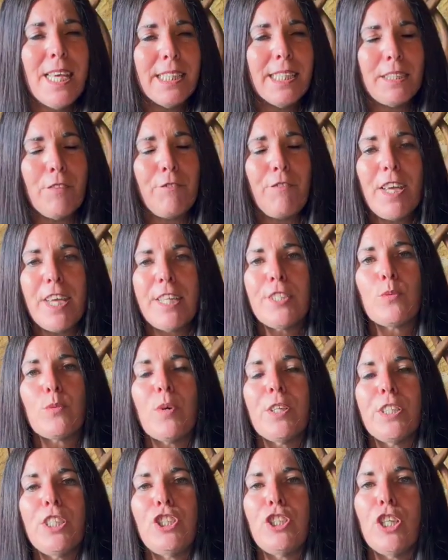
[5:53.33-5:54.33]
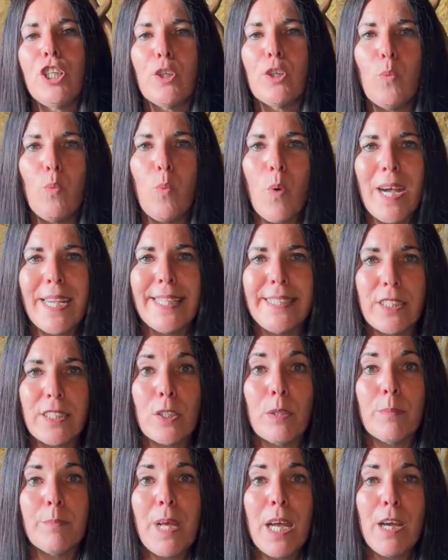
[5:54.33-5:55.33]
The first one is you've got to wise
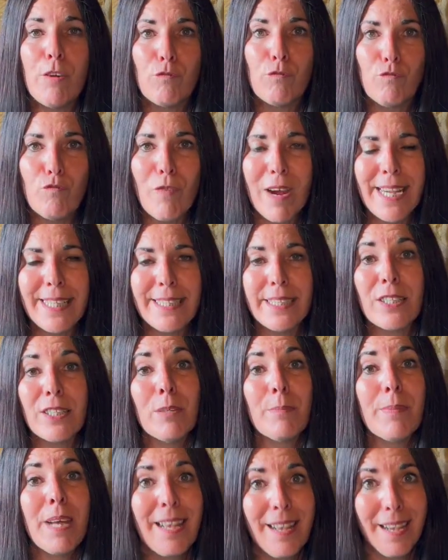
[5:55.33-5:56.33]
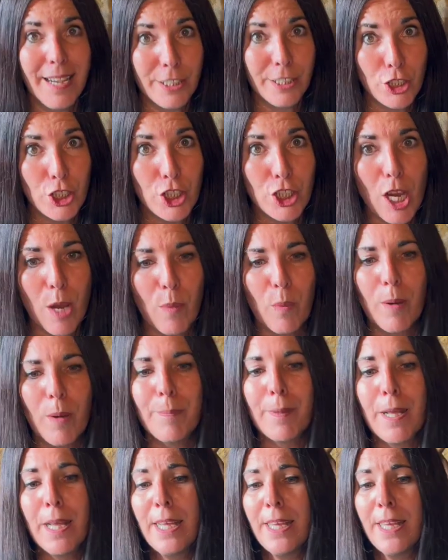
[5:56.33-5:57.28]
up, rise up, and show up.